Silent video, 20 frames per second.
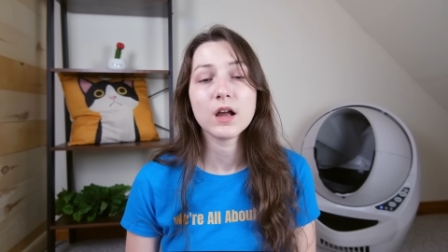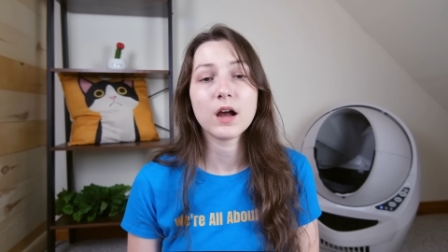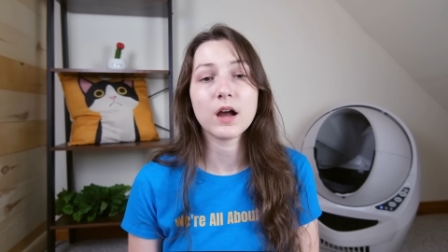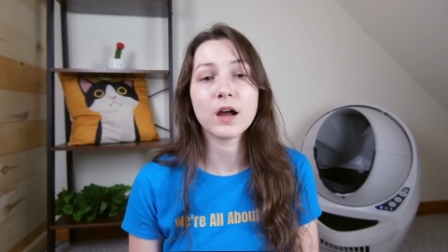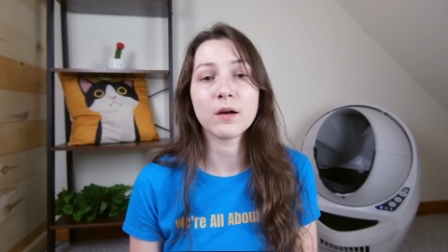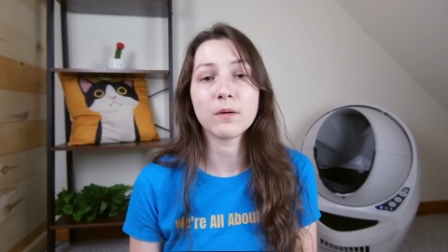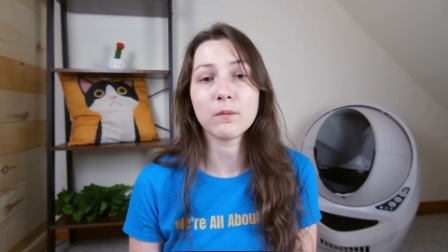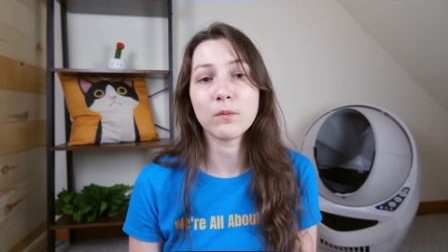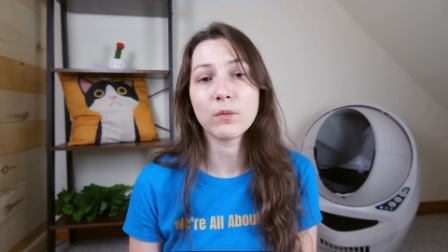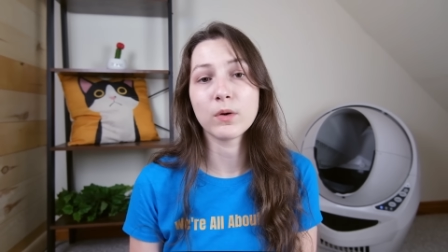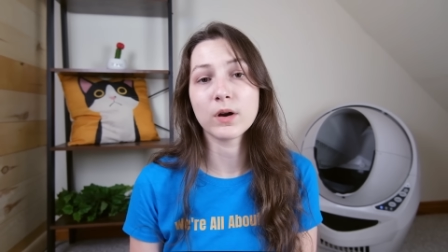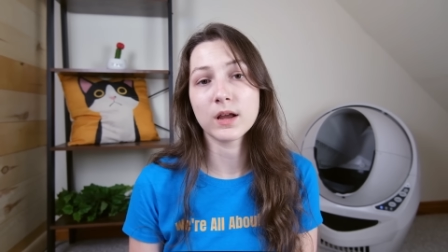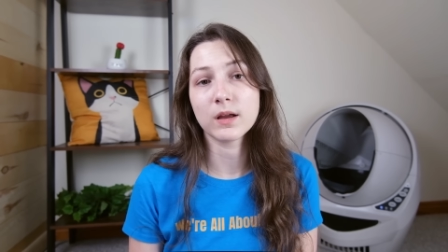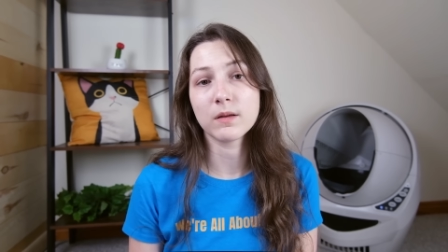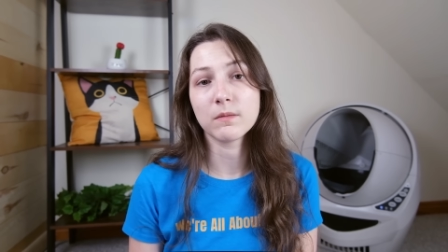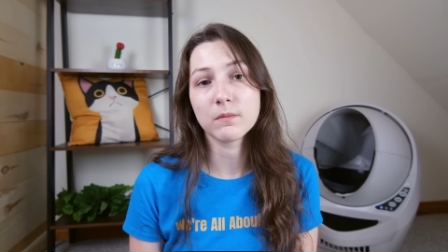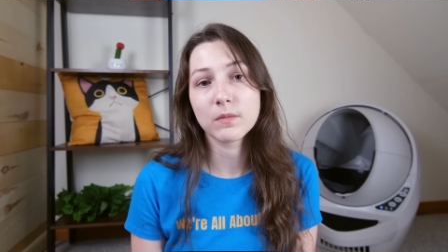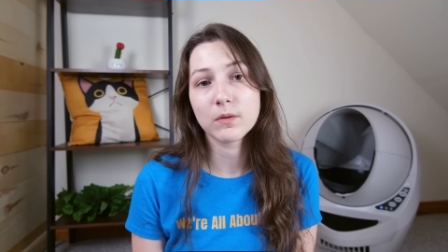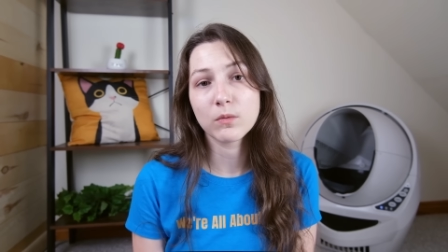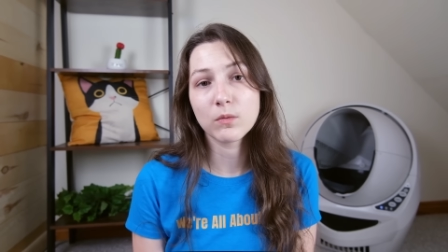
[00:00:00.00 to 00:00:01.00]
when
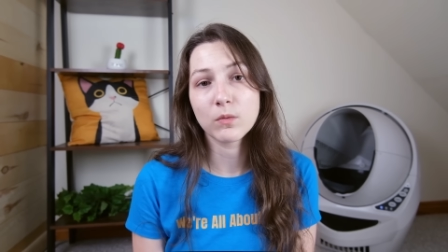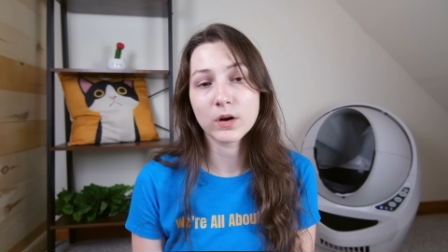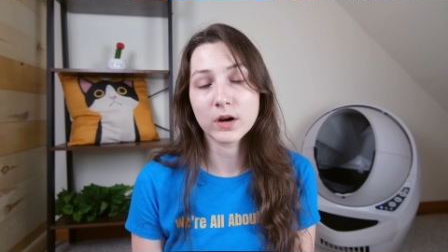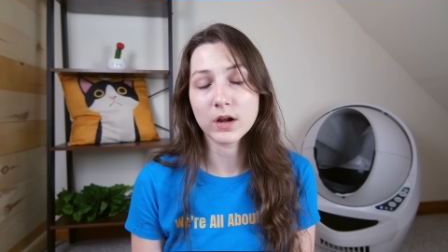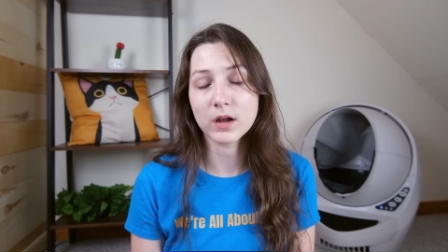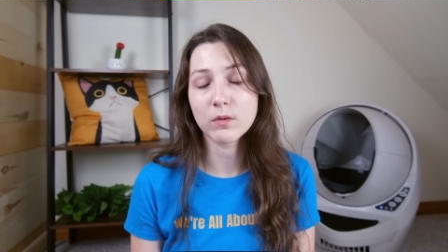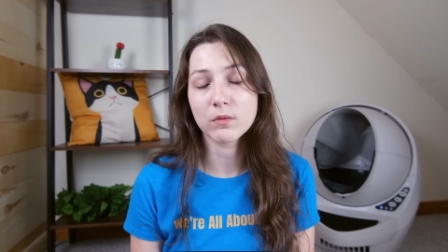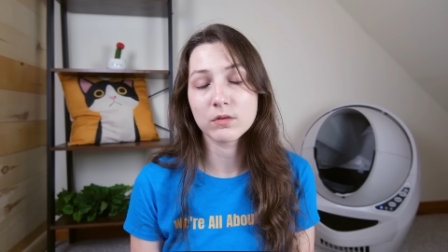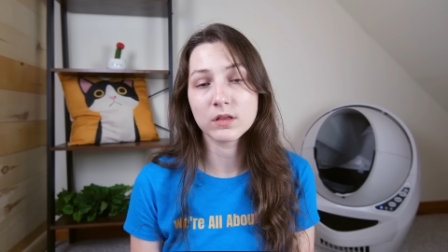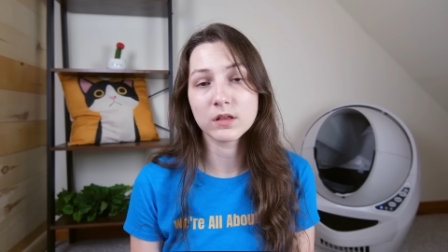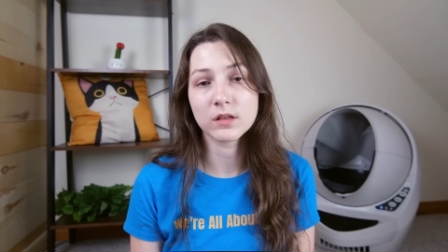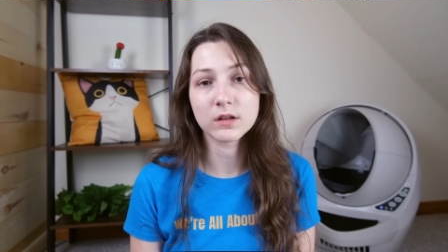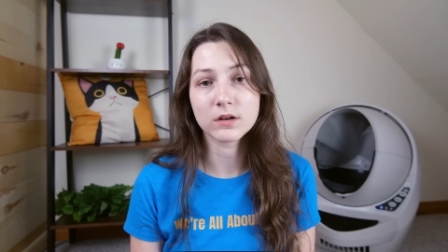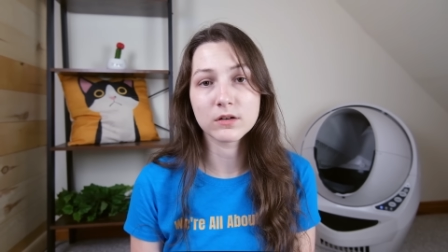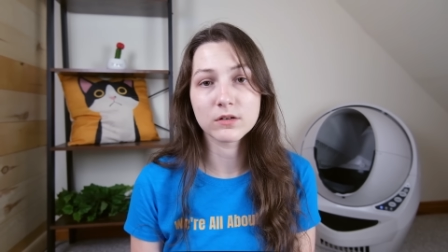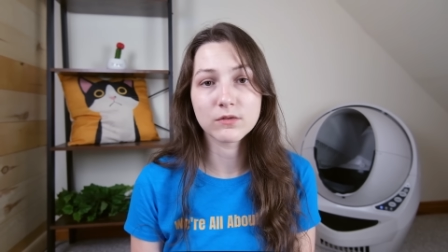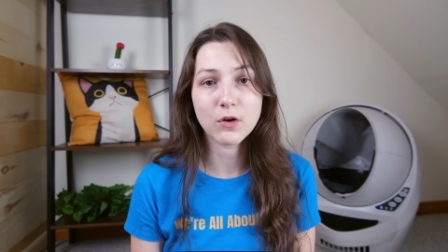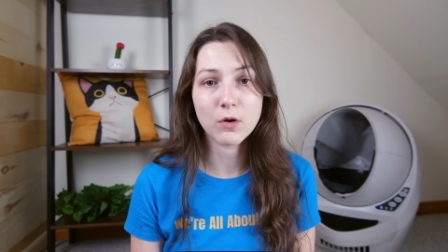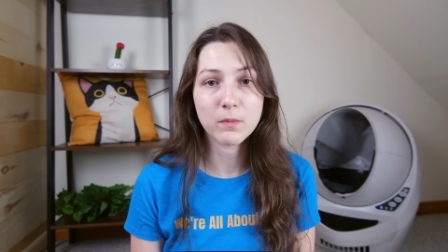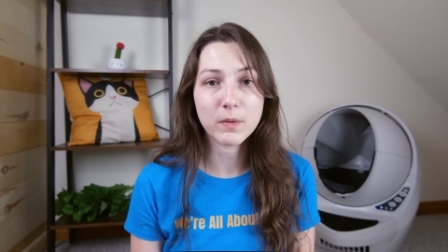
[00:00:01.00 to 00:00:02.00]
I'm working with the
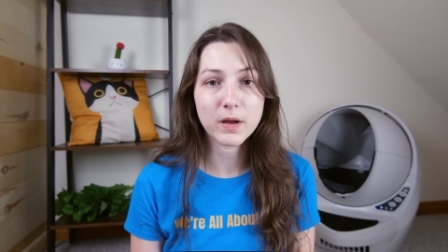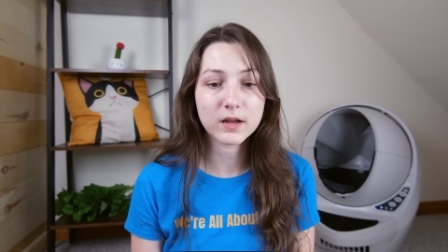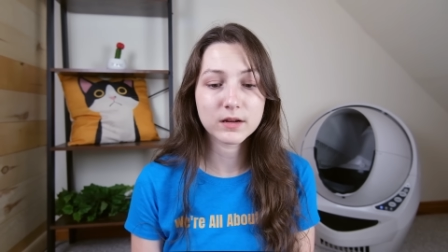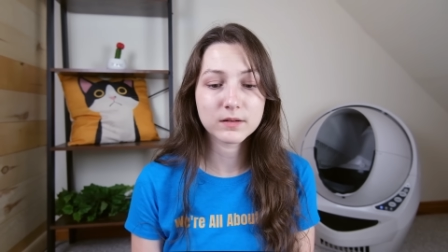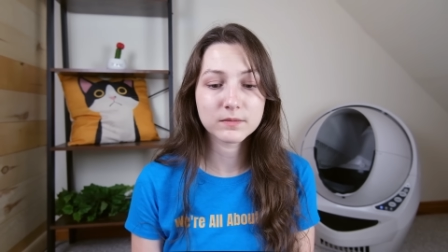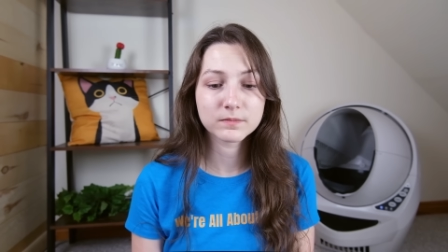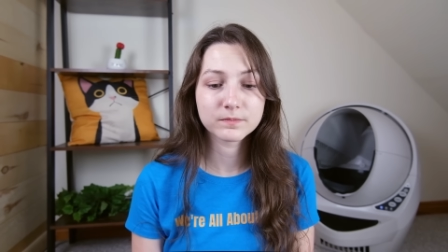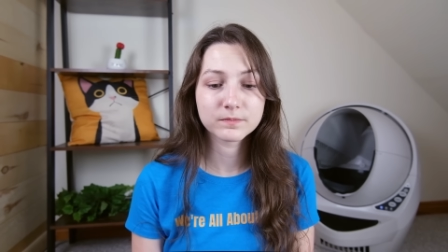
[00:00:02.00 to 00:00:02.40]
Litter Robot.